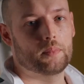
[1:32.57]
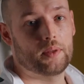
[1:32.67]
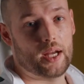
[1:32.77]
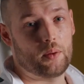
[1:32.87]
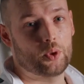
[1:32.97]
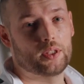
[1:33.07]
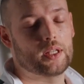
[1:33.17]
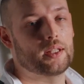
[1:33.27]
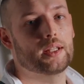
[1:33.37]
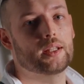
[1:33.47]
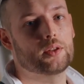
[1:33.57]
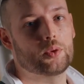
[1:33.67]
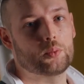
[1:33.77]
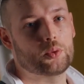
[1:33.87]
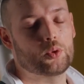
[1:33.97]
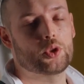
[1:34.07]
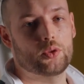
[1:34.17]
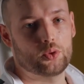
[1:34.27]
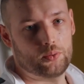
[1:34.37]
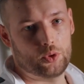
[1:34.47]
Now we need to remove the
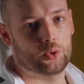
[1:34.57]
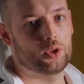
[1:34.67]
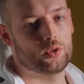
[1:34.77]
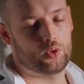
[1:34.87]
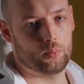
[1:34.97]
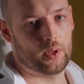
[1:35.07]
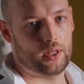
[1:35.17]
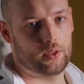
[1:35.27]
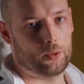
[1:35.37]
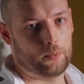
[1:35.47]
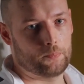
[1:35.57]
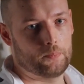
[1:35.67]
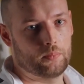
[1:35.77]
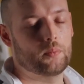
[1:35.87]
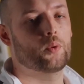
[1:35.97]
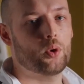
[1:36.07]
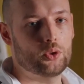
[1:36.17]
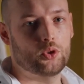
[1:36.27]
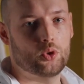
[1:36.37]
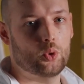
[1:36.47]
screw from the screw pair.
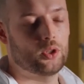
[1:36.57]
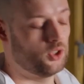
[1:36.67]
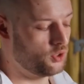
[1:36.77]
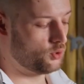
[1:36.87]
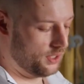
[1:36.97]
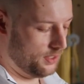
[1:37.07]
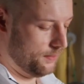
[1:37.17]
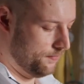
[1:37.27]
Unscrew it clockwise.